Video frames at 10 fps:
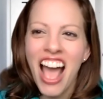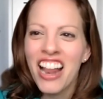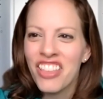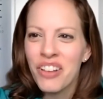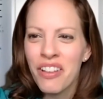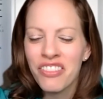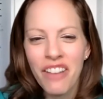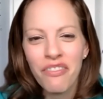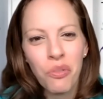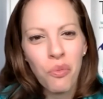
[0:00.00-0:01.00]
I think we have
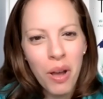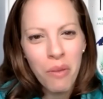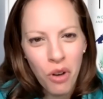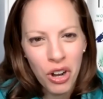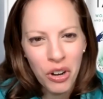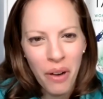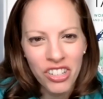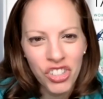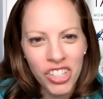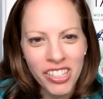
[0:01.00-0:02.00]
time for one more
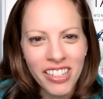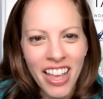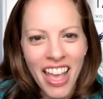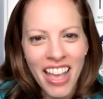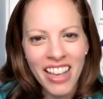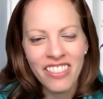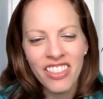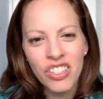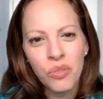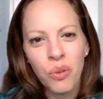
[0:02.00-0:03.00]
question. And
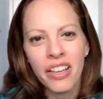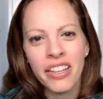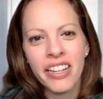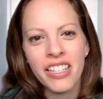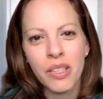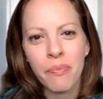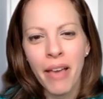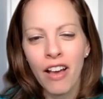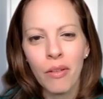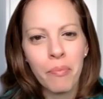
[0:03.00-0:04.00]
this one is
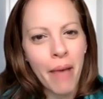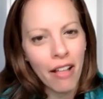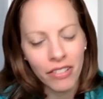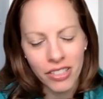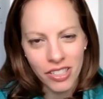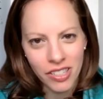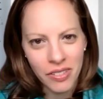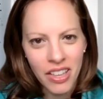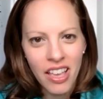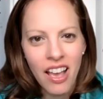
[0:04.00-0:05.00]
about balance.
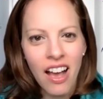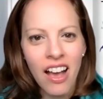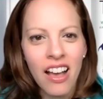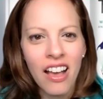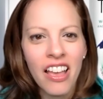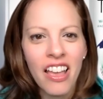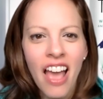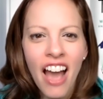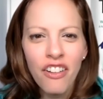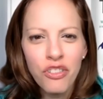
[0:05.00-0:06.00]

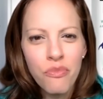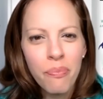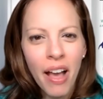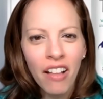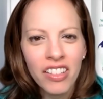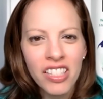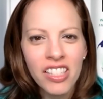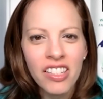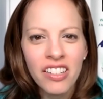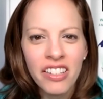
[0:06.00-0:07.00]
How do you
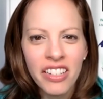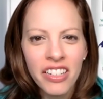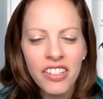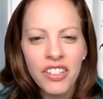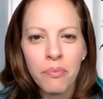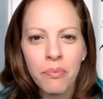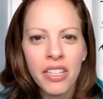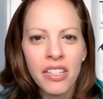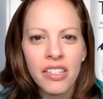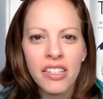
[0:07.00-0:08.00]
balance the need to
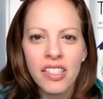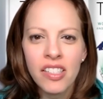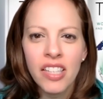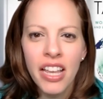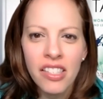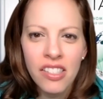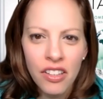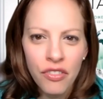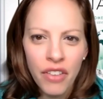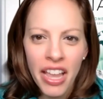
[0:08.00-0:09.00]
be
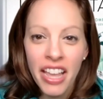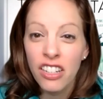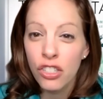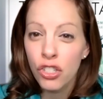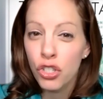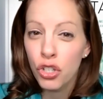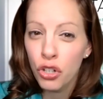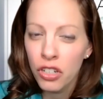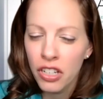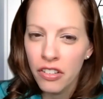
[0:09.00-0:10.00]
decisive and
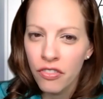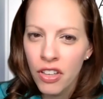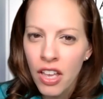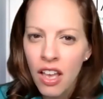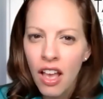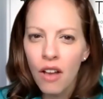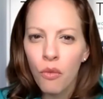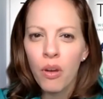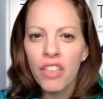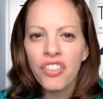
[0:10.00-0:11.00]
assertive
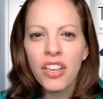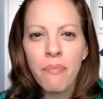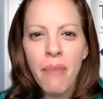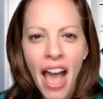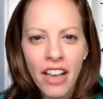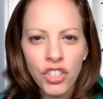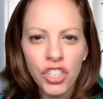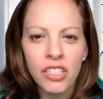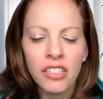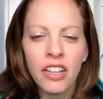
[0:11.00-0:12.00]
with
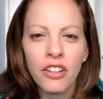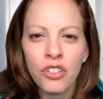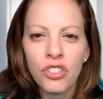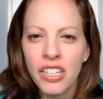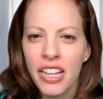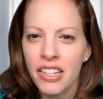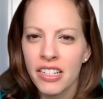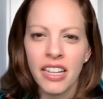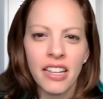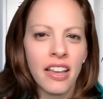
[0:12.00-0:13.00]
compassion,
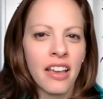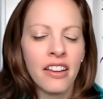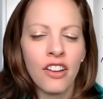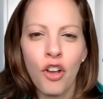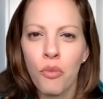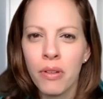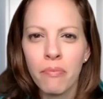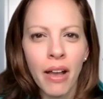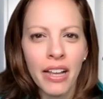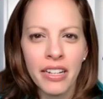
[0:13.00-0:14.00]
understanding, and
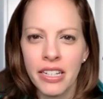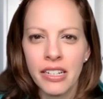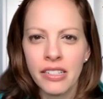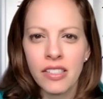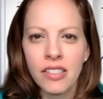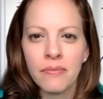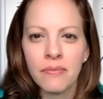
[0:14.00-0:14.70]
open-mindedness?